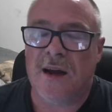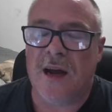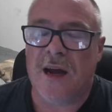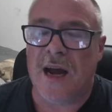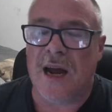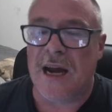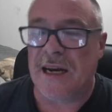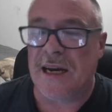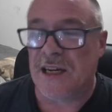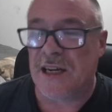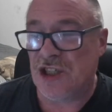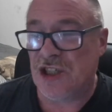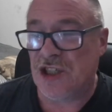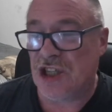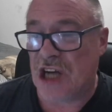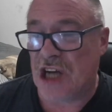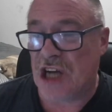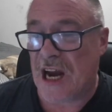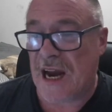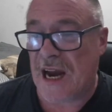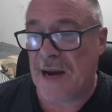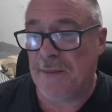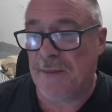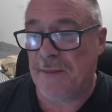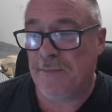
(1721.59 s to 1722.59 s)
and a
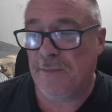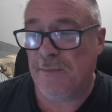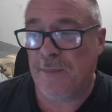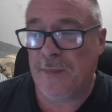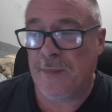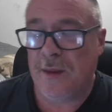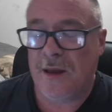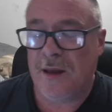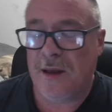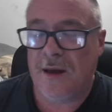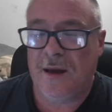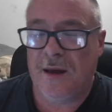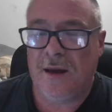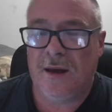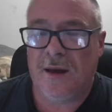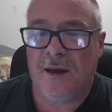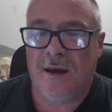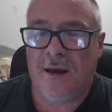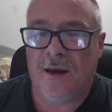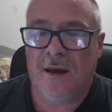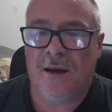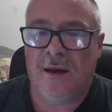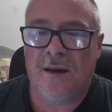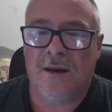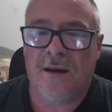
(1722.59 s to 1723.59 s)
shame.
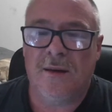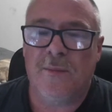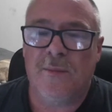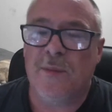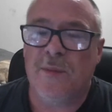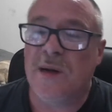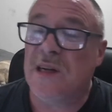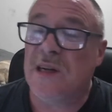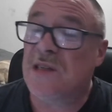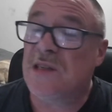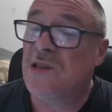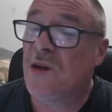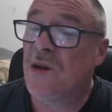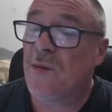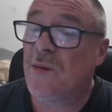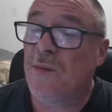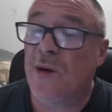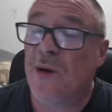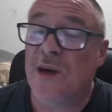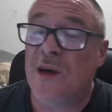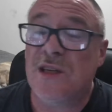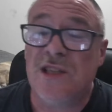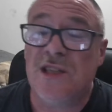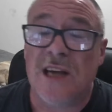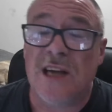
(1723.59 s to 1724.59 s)
But it's not
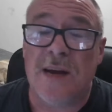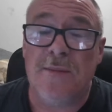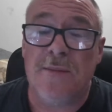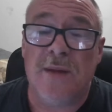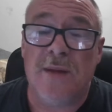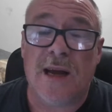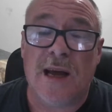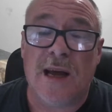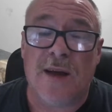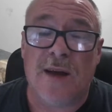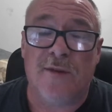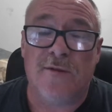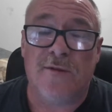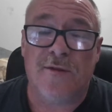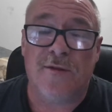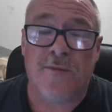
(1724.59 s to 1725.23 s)
my shame to have.